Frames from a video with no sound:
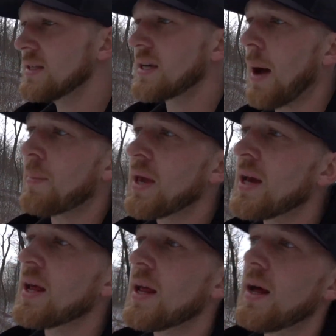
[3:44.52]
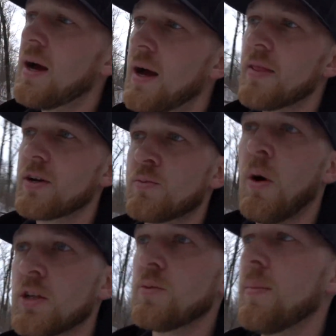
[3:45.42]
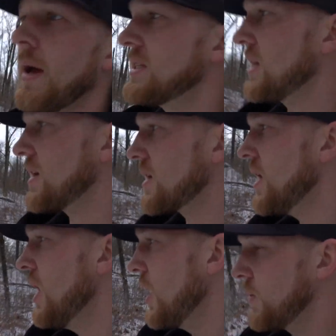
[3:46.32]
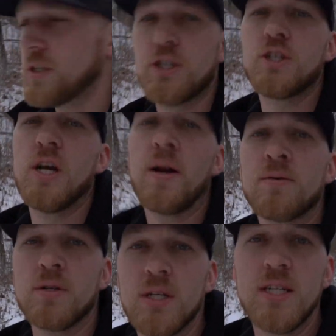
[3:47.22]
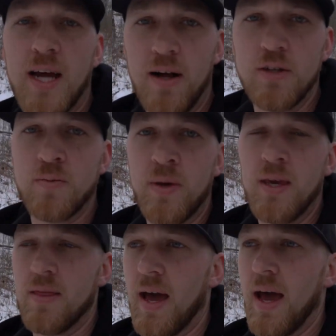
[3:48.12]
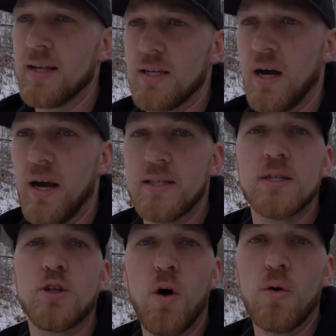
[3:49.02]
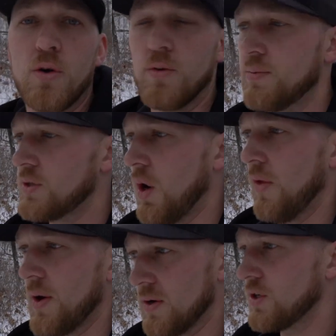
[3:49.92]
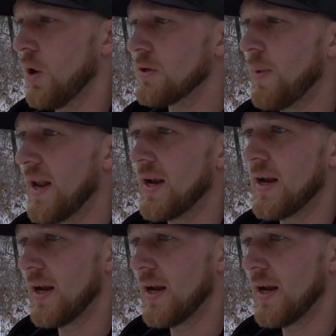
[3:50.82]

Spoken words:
It's got pee in it. There's multiple beds here, which generally tells me that it's a doe group. So there are does bedded in